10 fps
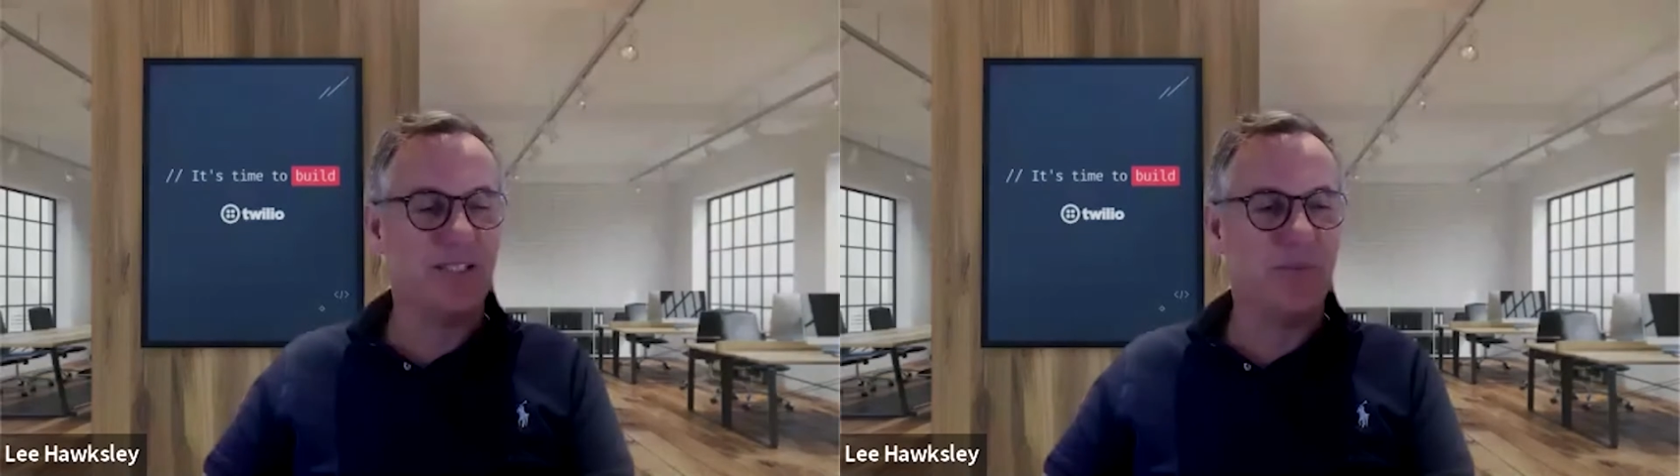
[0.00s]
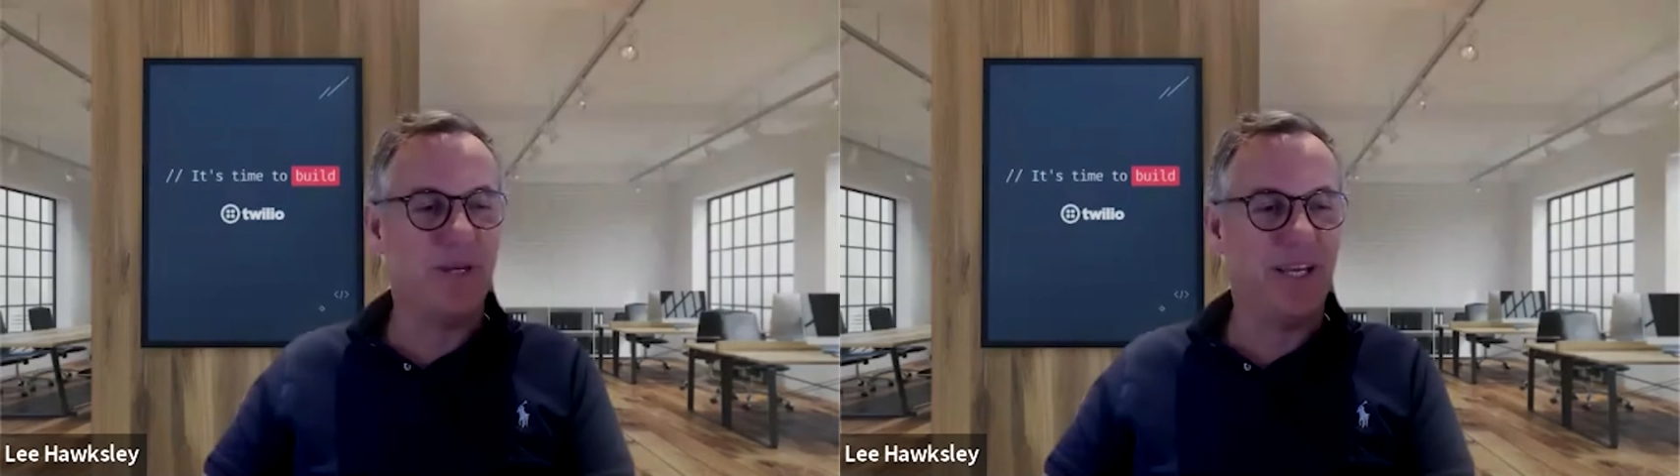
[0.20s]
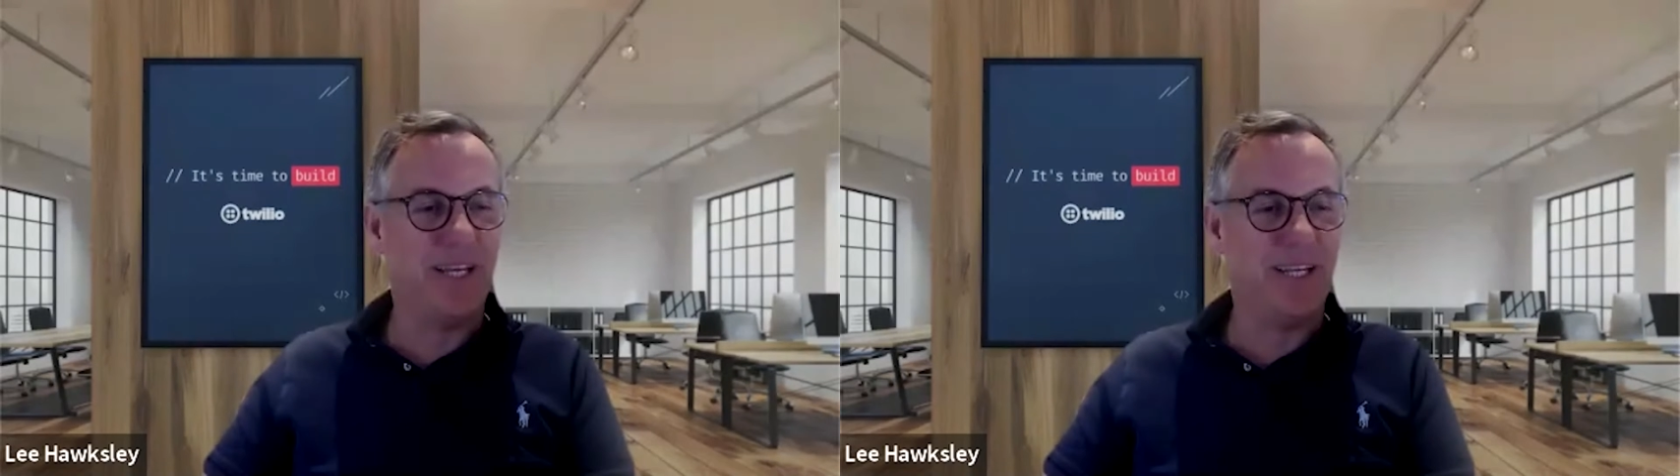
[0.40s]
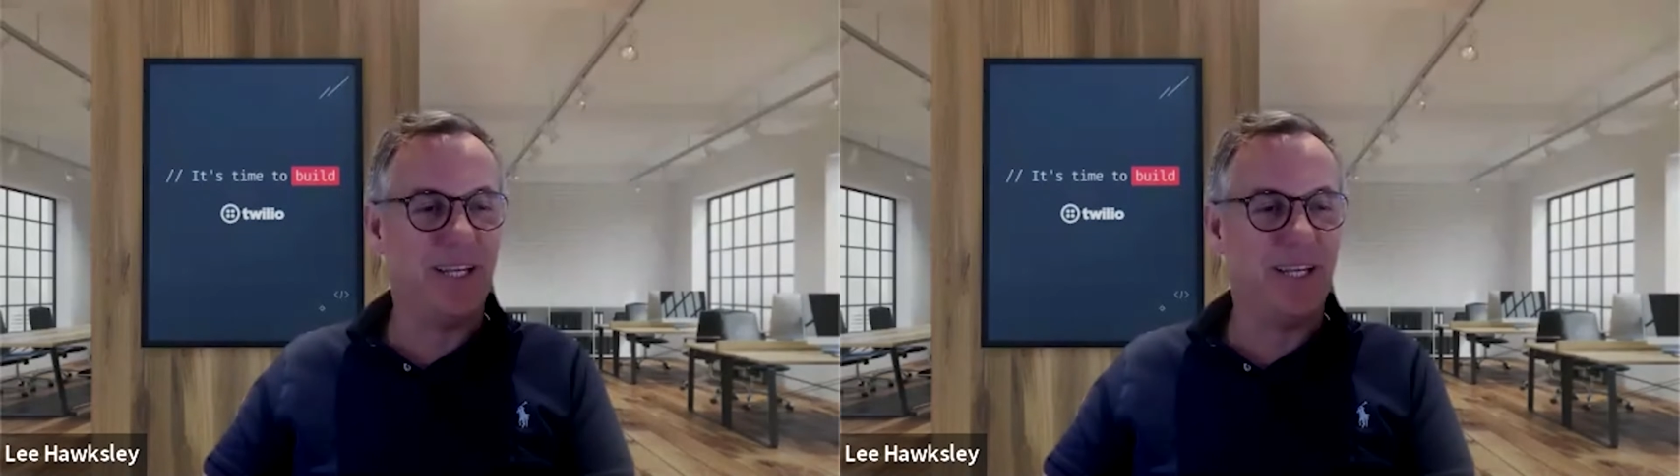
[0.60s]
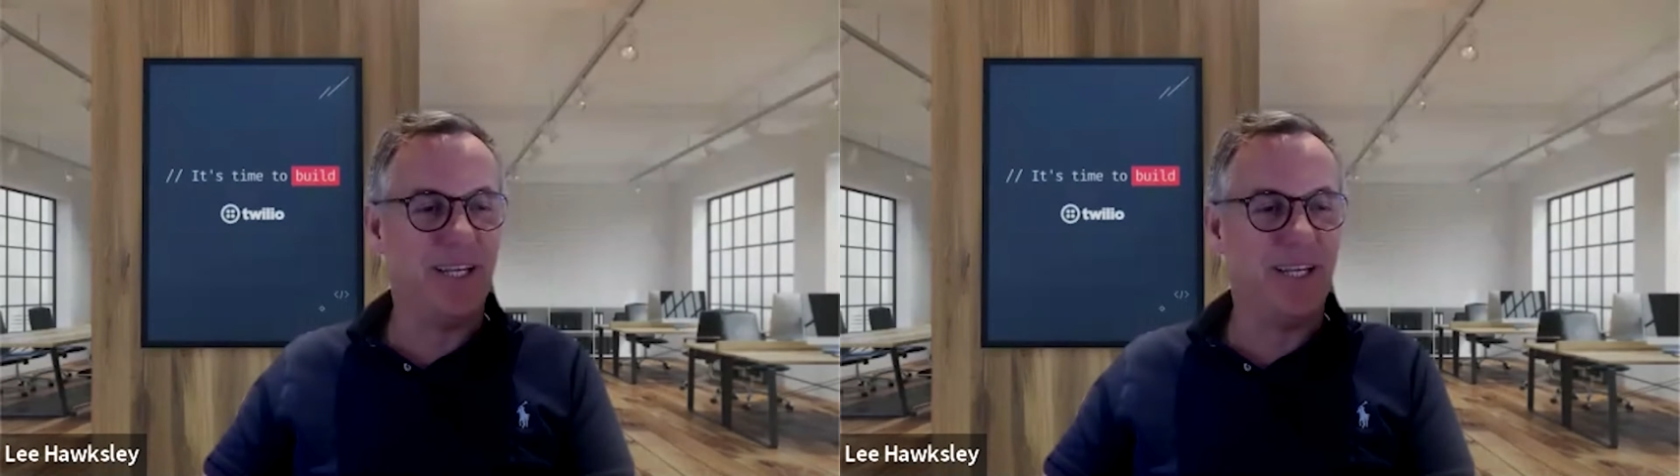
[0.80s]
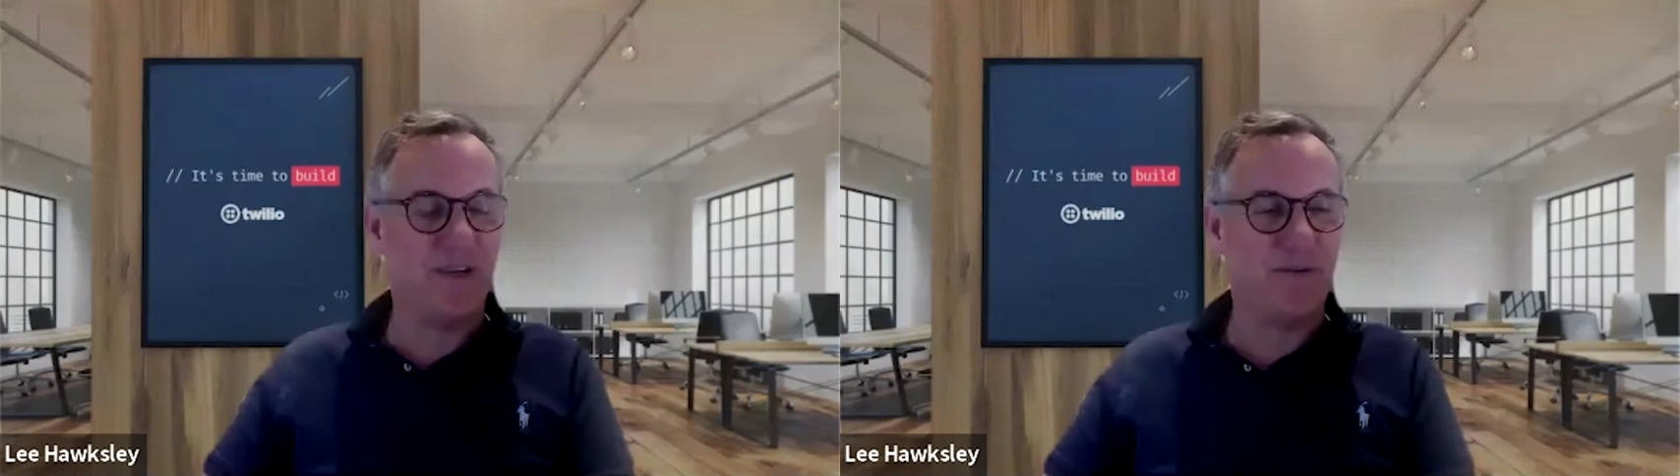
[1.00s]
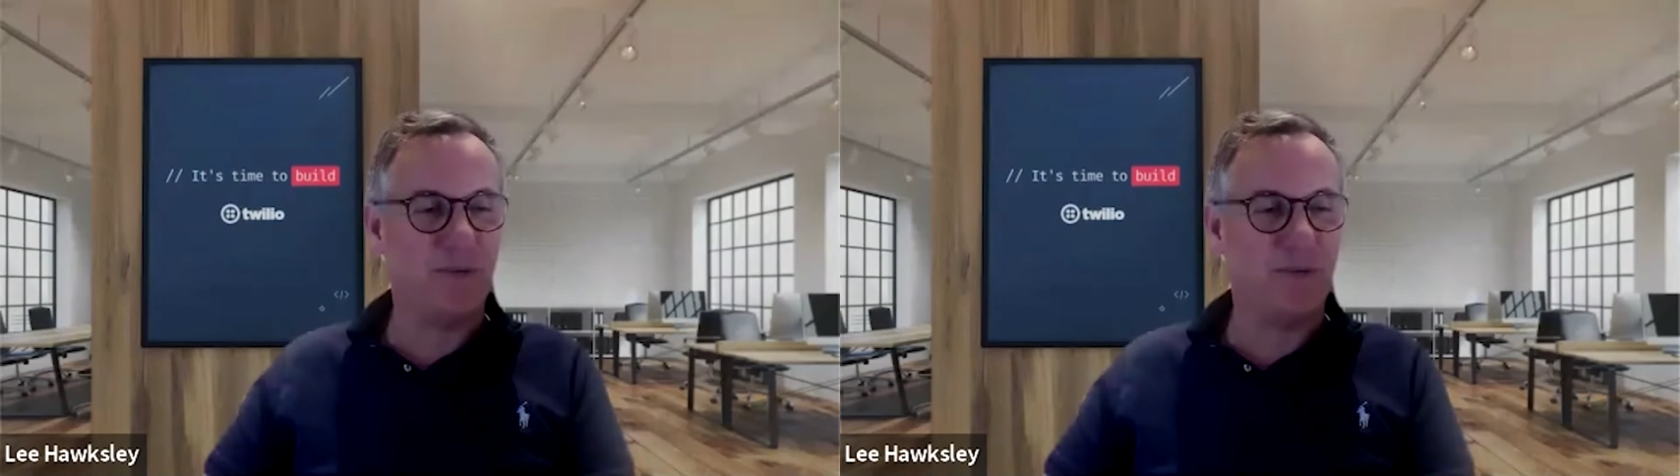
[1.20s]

to be here, Nick. Thanks for having